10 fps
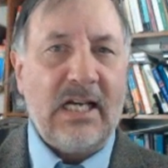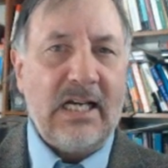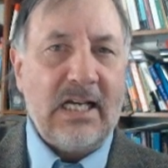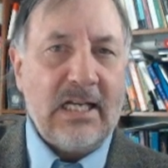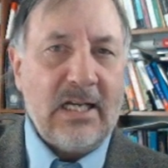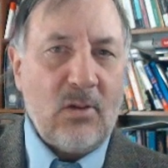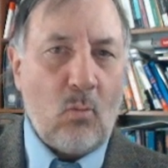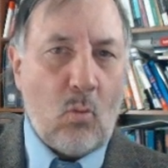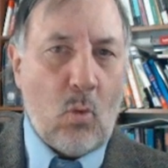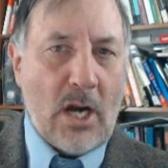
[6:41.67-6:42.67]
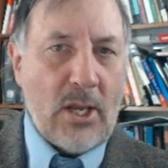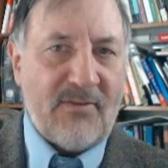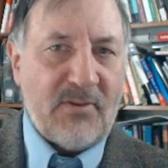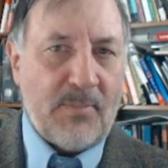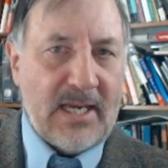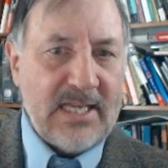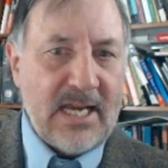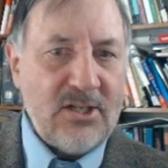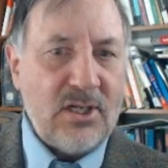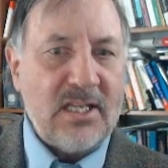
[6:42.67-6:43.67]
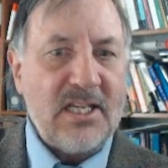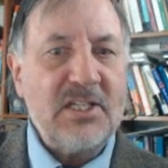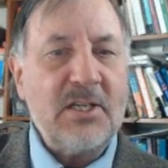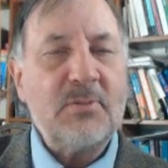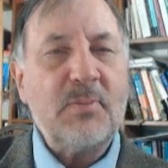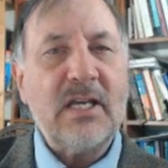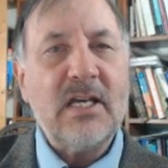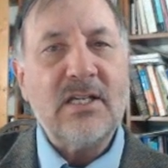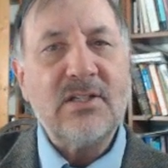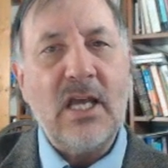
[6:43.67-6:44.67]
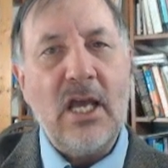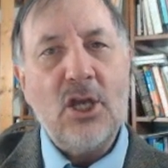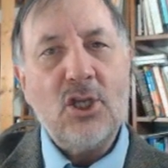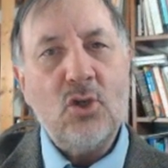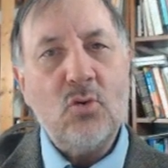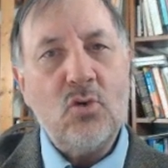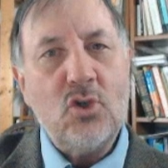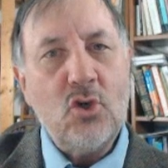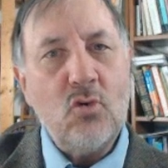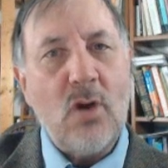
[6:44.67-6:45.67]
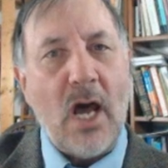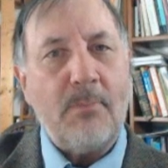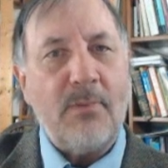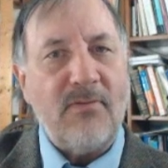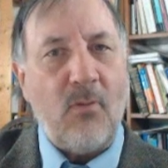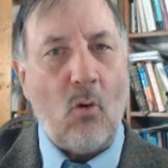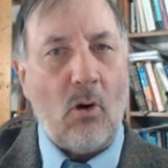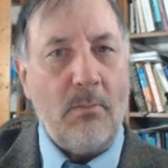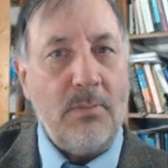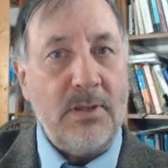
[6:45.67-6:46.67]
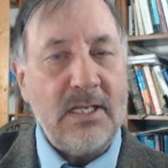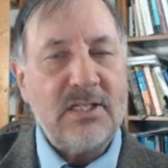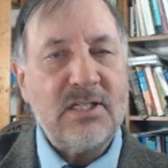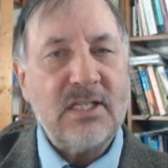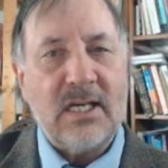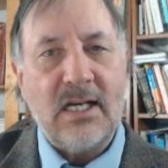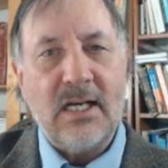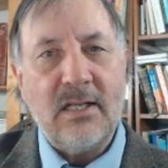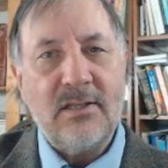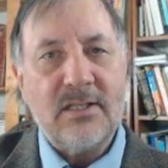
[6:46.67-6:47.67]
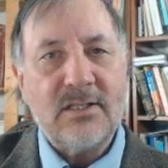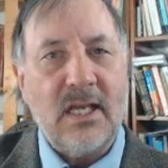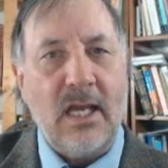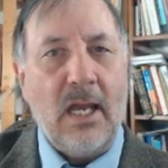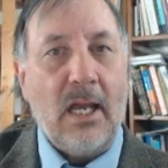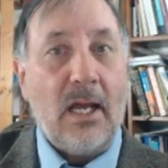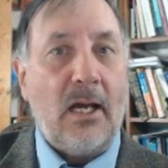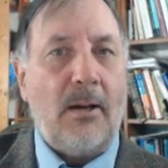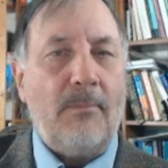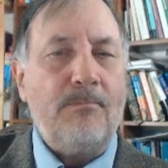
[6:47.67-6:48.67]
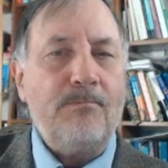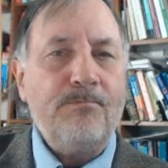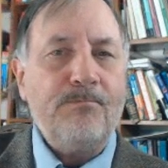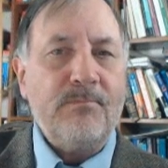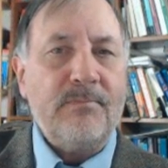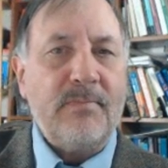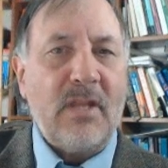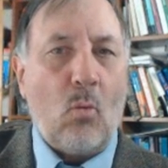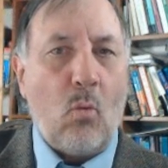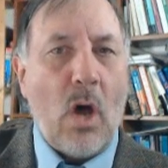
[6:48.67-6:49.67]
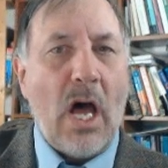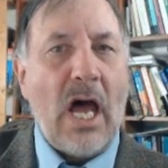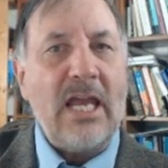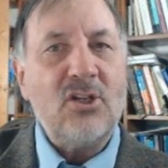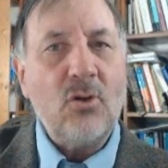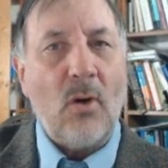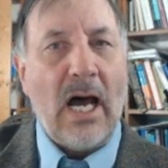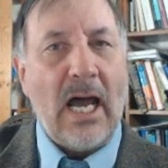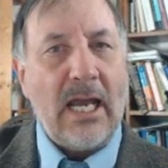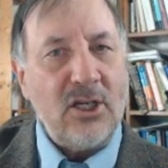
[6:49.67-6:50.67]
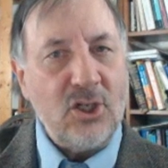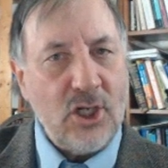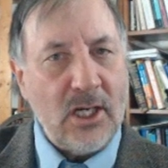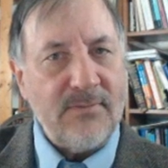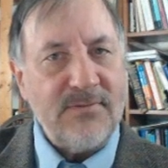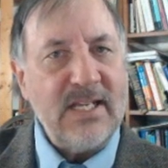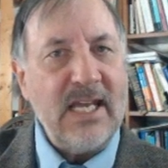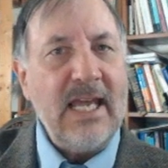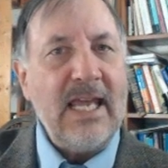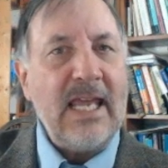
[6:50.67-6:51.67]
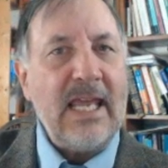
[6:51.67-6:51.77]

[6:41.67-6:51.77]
uh, why you have to pay attention to this is because you do not perform this uh, this um, Y to I shift